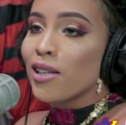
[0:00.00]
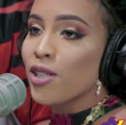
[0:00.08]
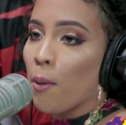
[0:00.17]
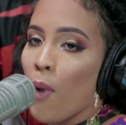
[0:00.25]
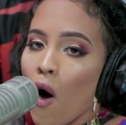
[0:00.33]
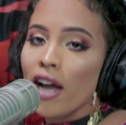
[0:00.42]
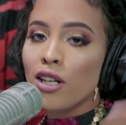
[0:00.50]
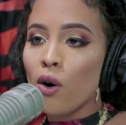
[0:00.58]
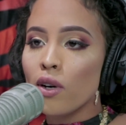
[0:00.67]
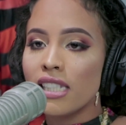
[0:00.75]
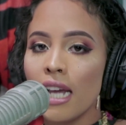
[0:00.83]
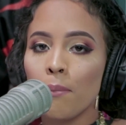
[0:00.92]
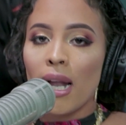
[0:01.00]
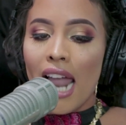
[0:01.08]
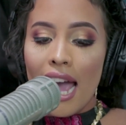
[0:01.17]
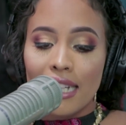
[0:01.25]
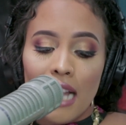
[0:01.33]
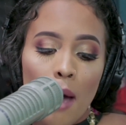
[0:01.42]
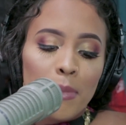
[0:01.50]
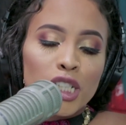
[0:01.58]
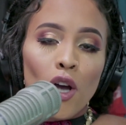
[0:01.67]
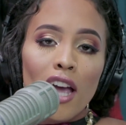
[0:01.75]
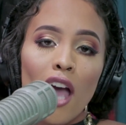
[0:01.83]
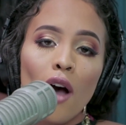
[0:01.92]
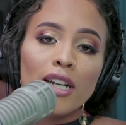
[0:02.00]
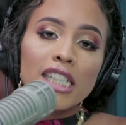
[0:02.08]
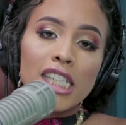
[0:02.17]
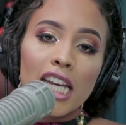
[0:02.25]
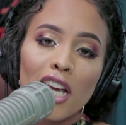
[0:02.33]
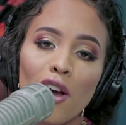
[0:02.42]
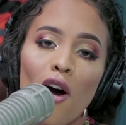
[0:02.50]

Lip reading: So boy, don't take my life. Let me show you how the thing